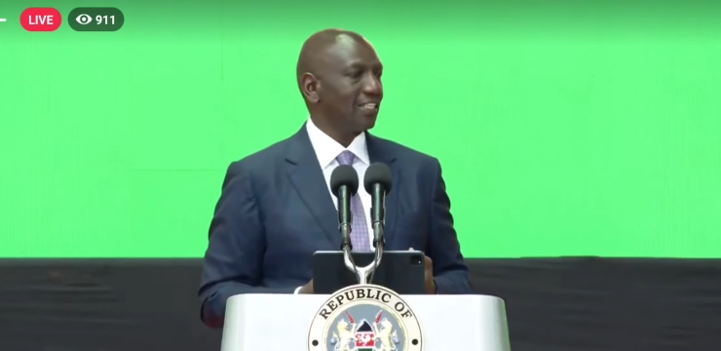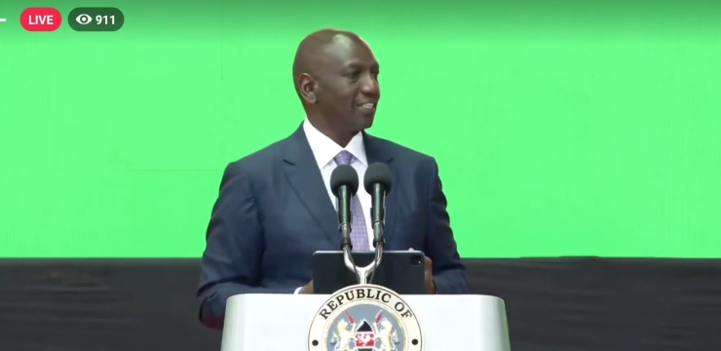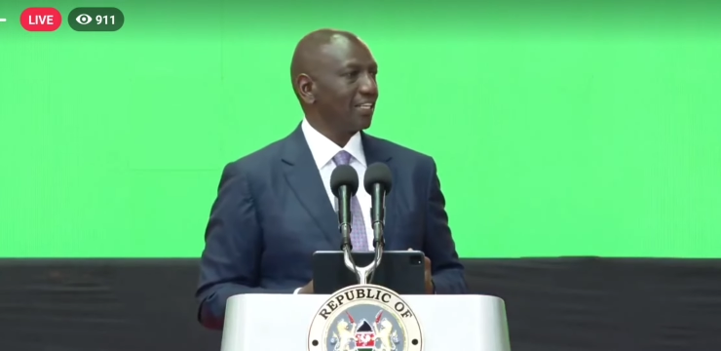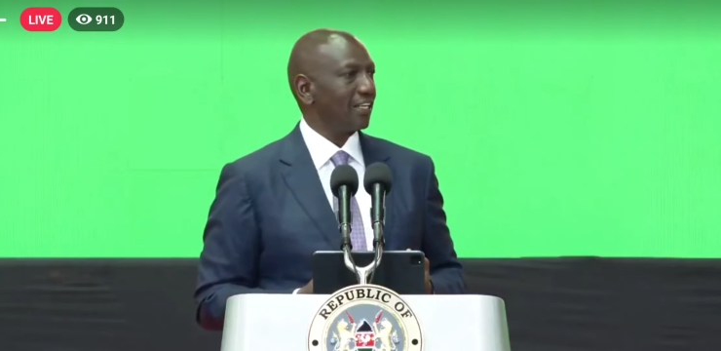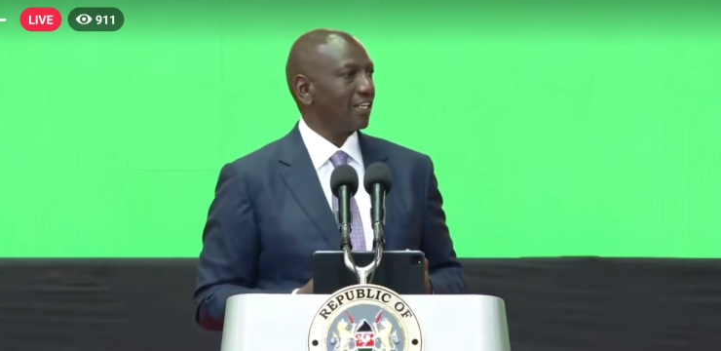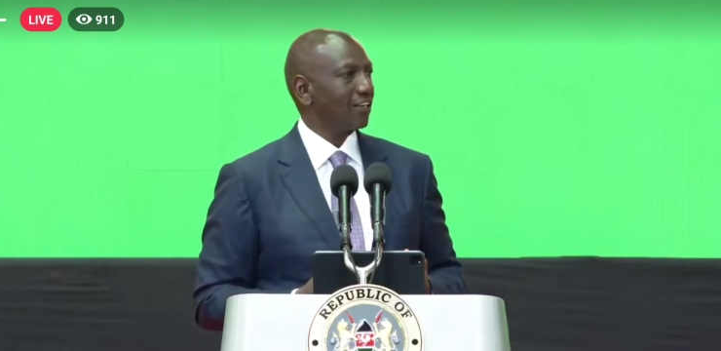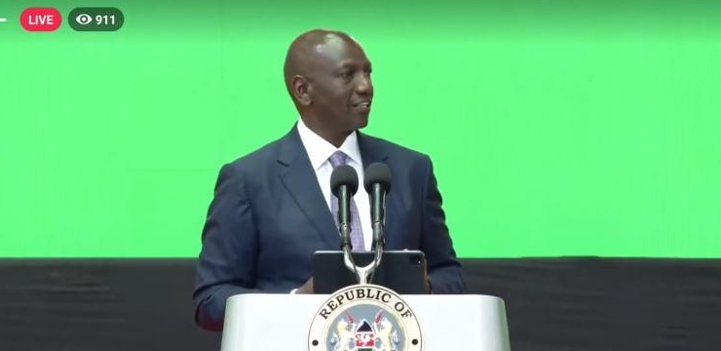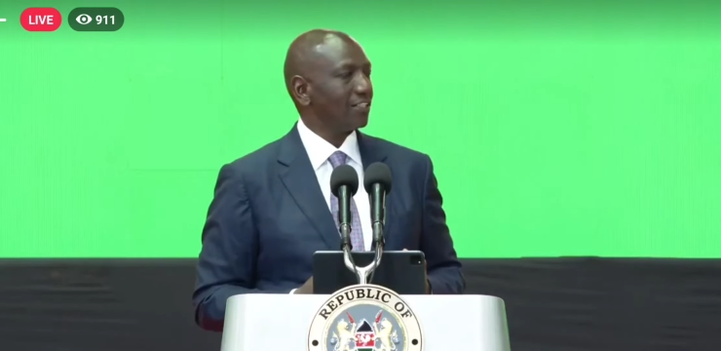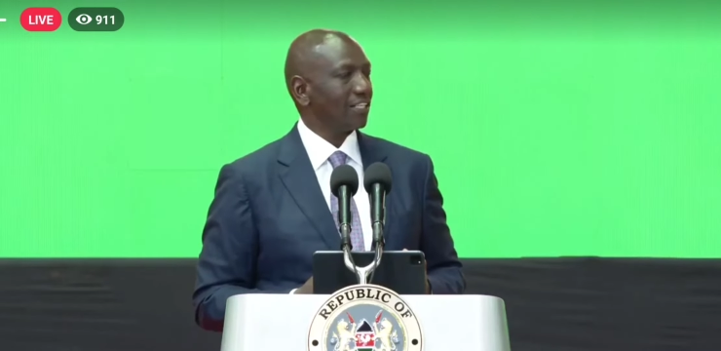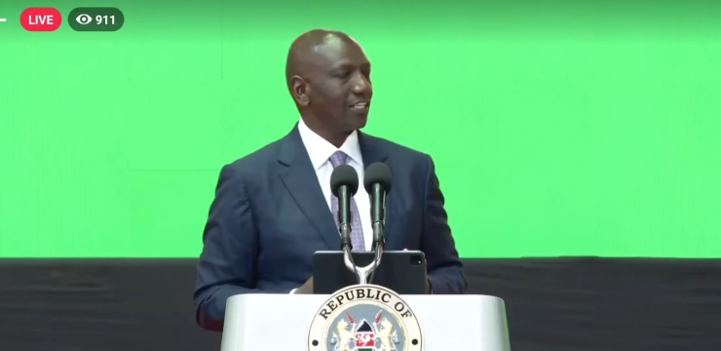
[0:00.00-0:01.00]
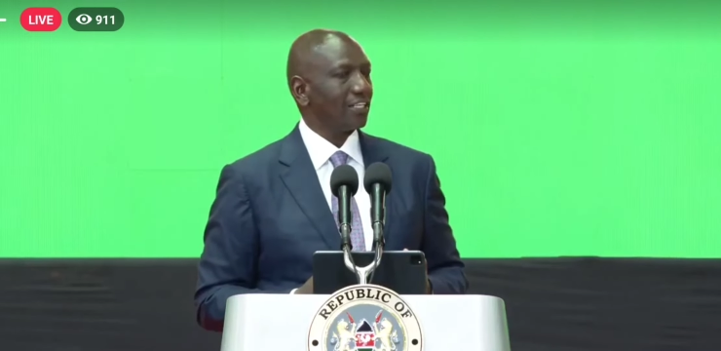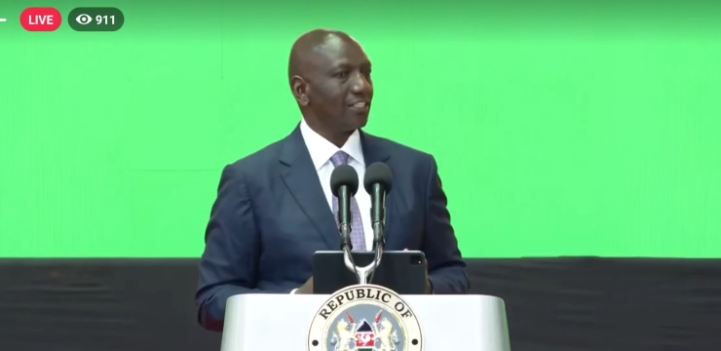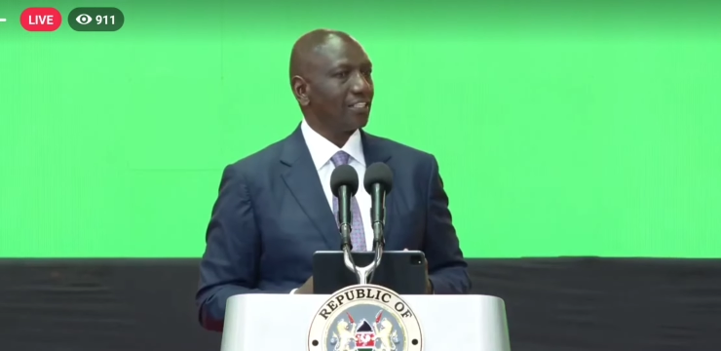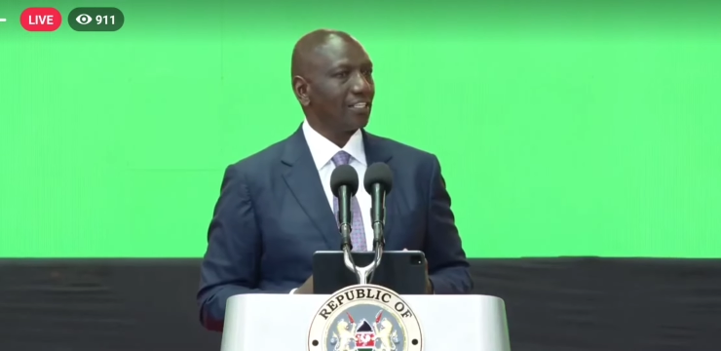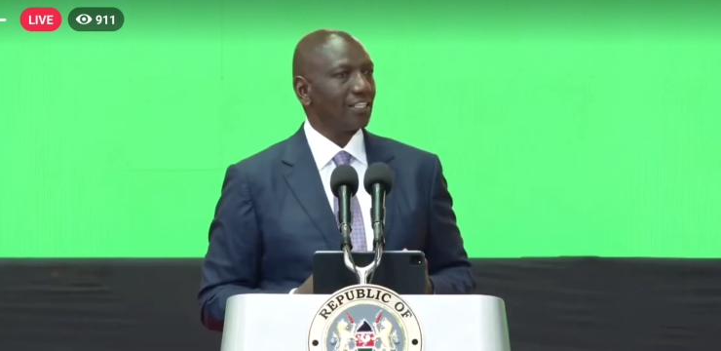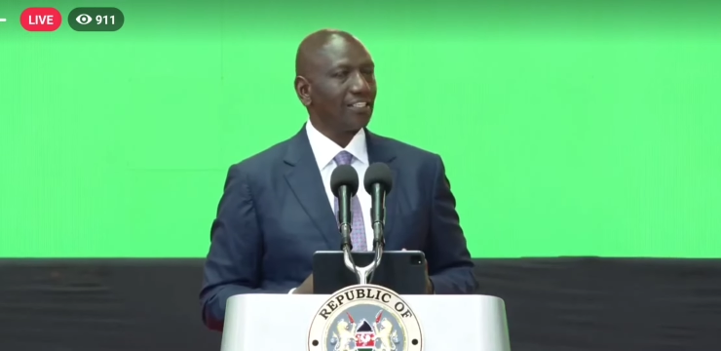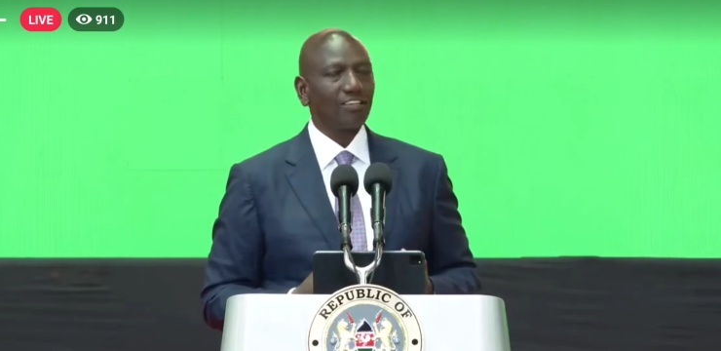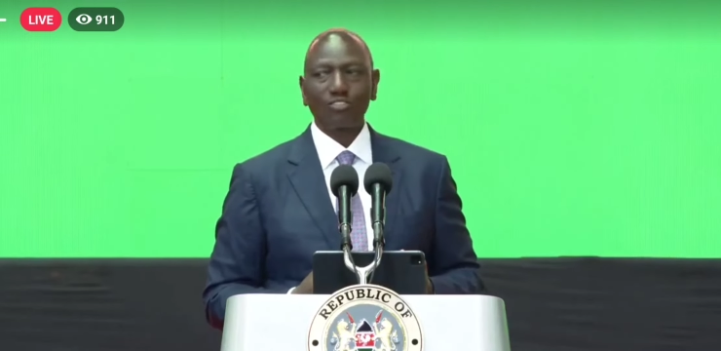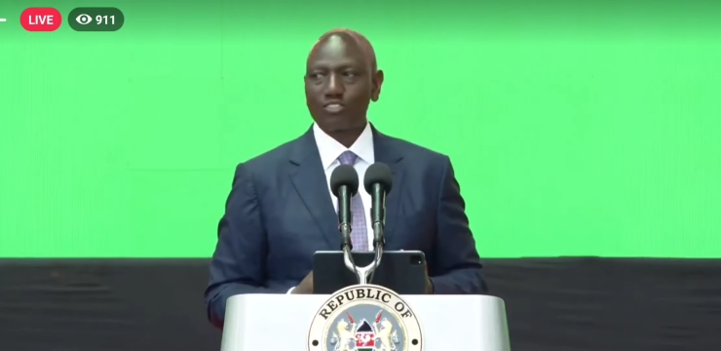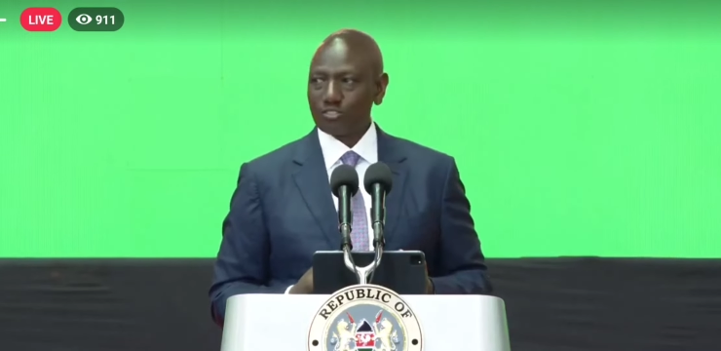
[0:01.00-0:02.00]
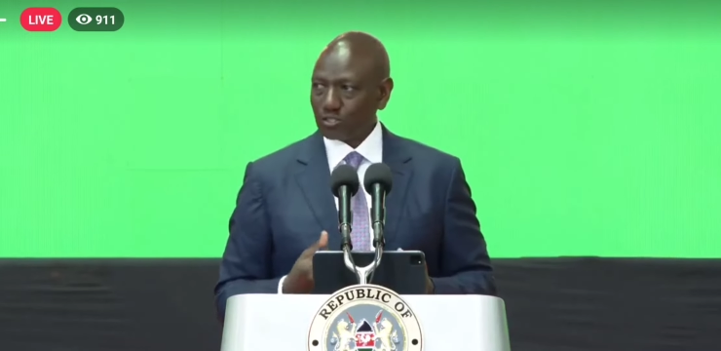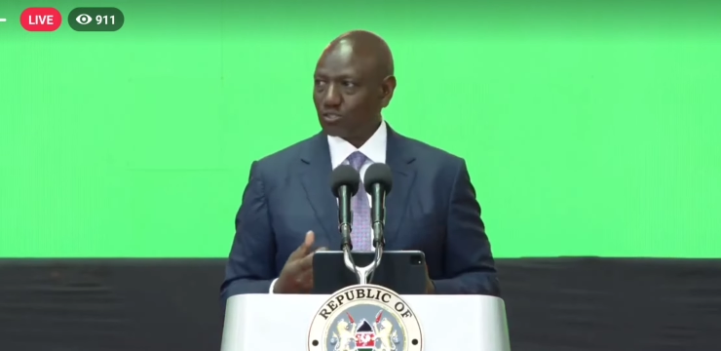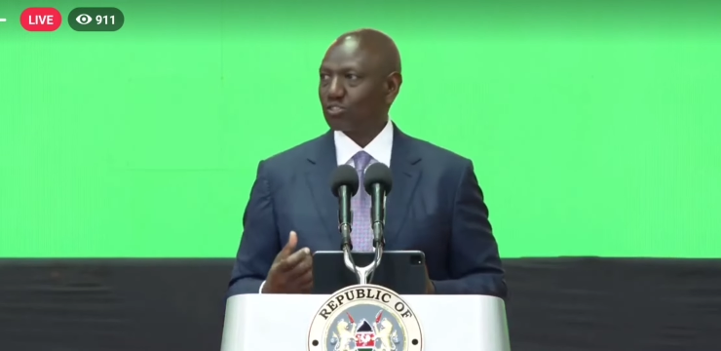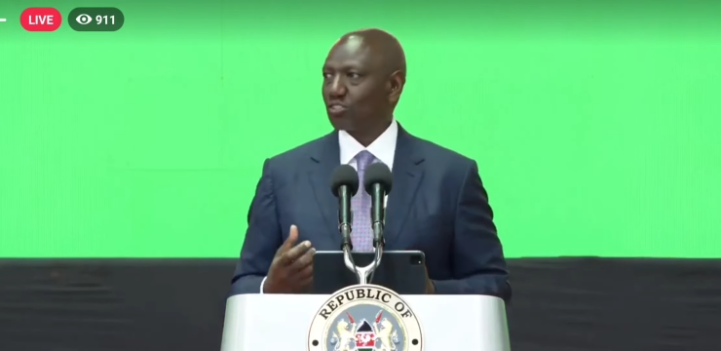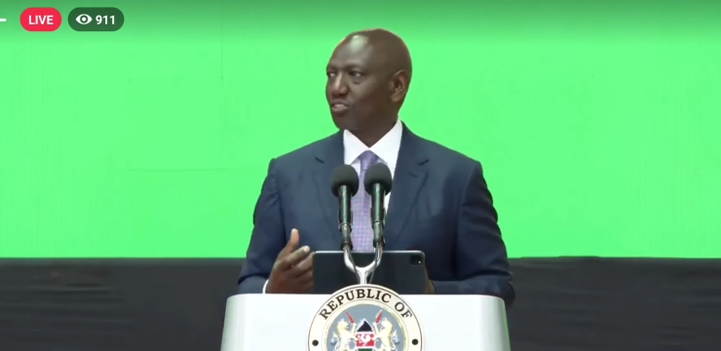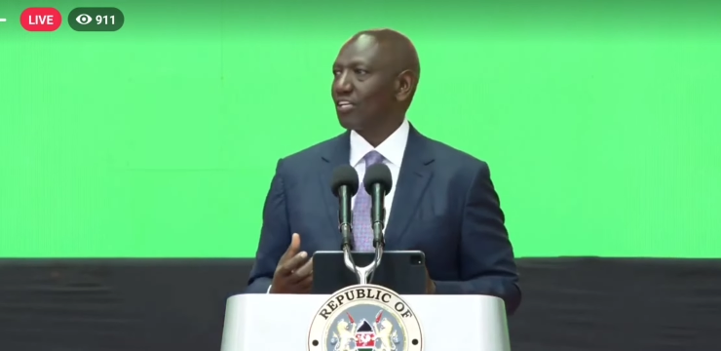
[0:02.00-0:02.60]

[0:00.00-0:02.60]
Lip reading: the Constitution,